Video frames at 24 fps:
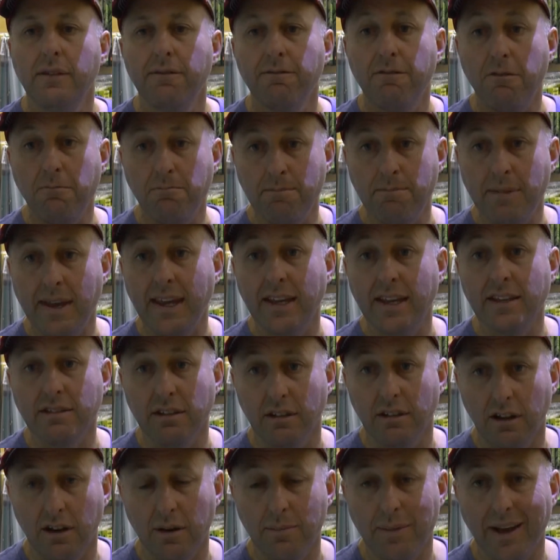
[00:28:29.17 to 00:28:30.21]
For me, it's a
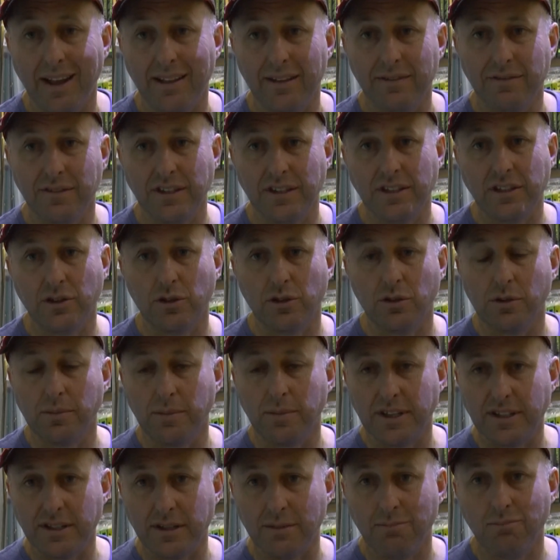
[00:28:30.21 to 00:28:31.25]
lot about the physical,
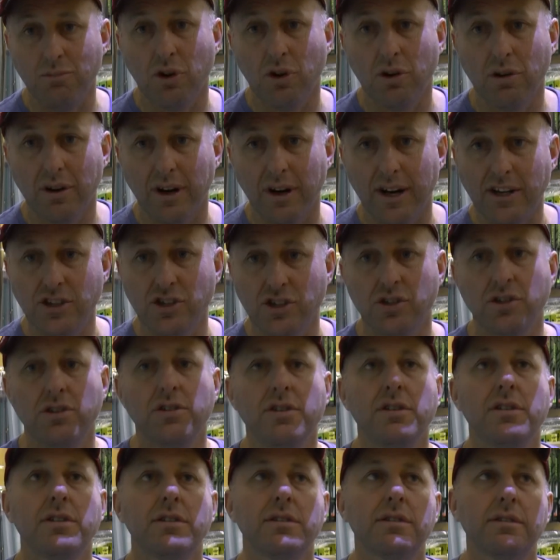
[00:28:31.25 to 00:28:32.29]
because the more I
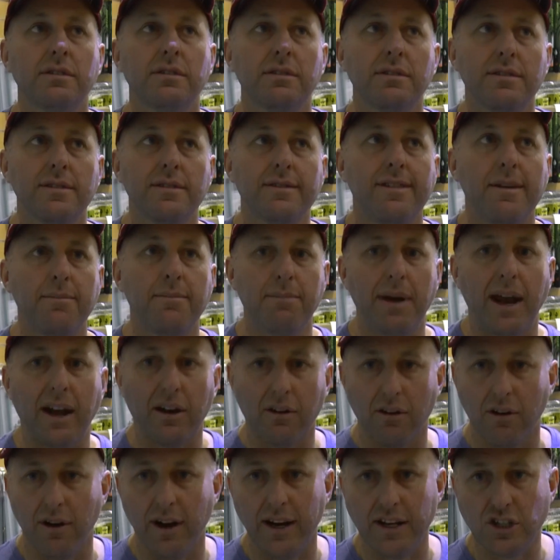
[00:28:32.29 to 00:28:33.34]
shoot, the
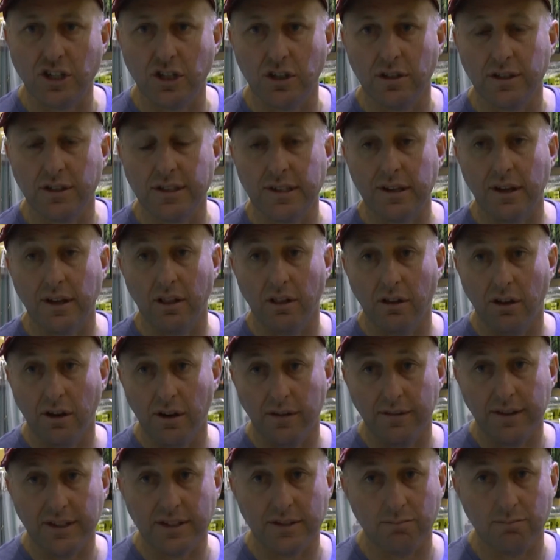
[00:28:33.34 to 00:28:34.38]
better I shoot. So a lot
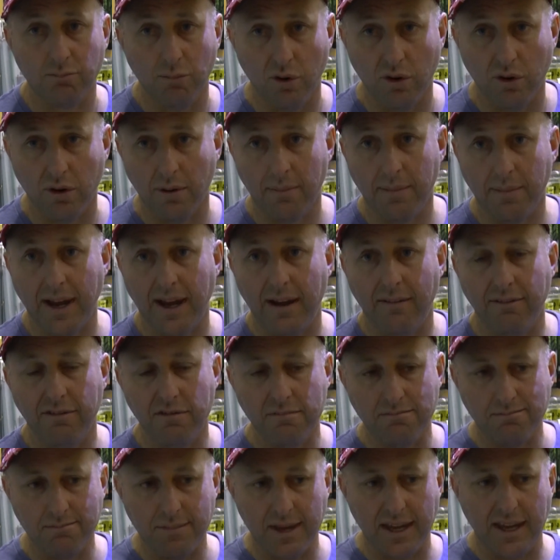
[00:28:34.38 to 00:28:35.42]
of it's more about, for
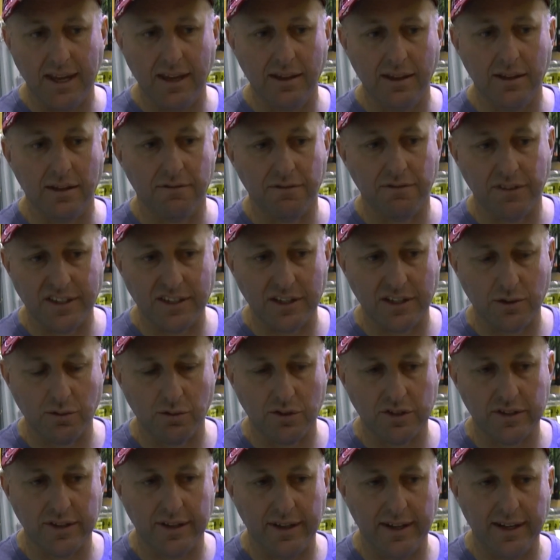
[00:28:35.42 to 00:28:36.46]
me, the physical
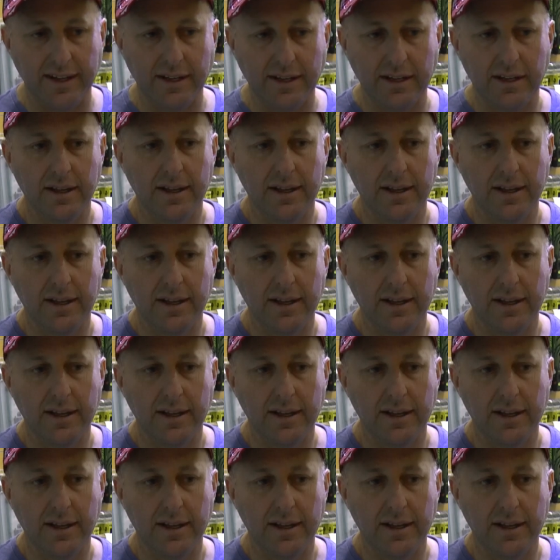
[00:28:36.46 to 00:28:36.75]
side.